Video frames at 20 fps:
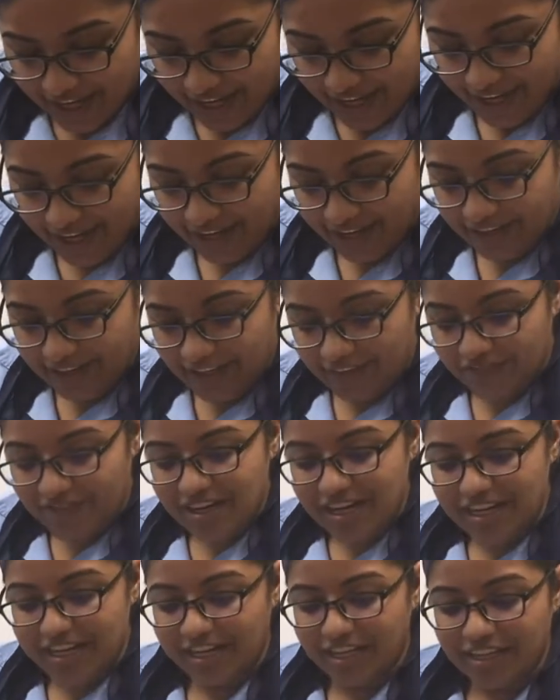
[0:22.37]
and
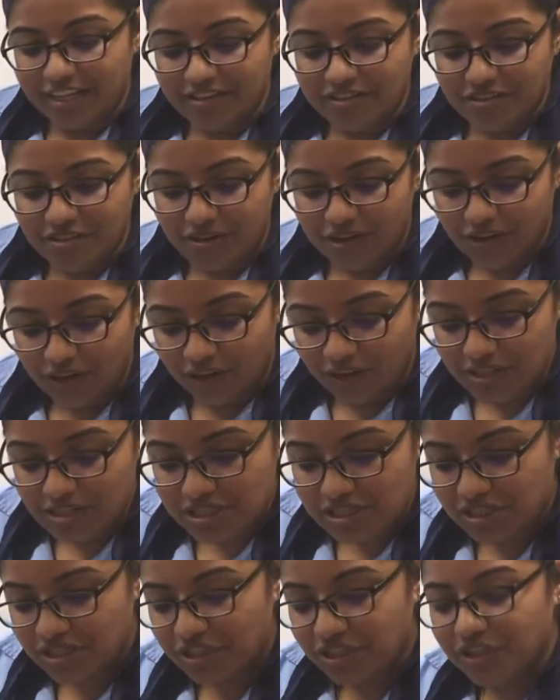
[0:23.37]
definitely in this
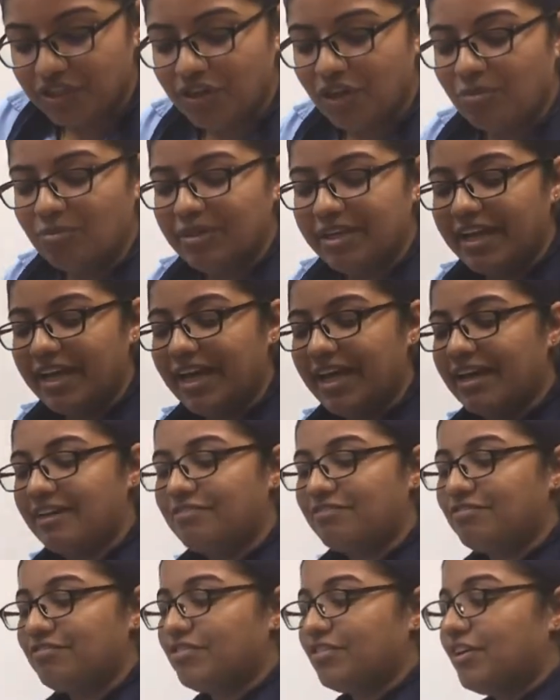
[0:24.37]
clause you normally
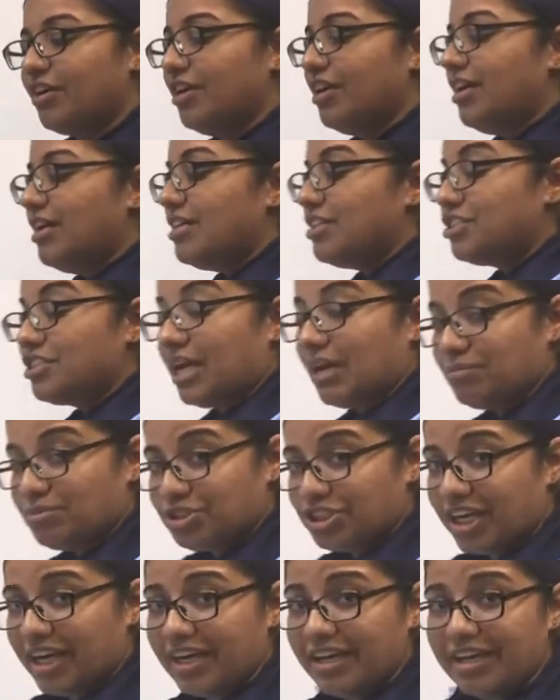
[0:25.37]
have
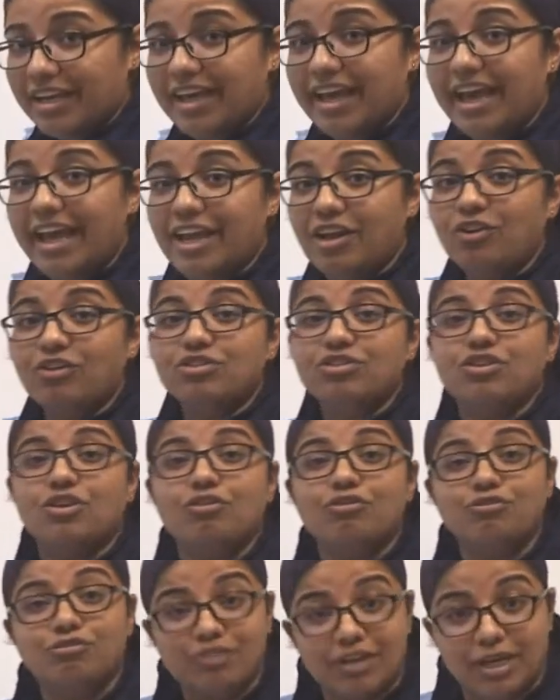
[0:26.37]
subject and
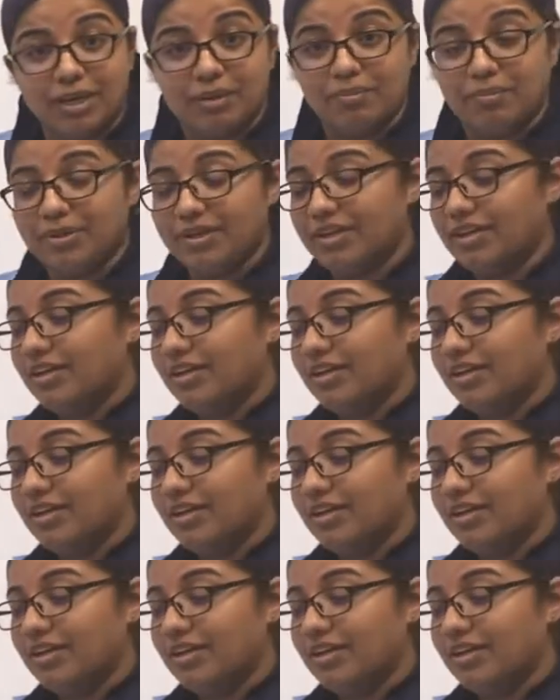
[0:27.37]
also verb.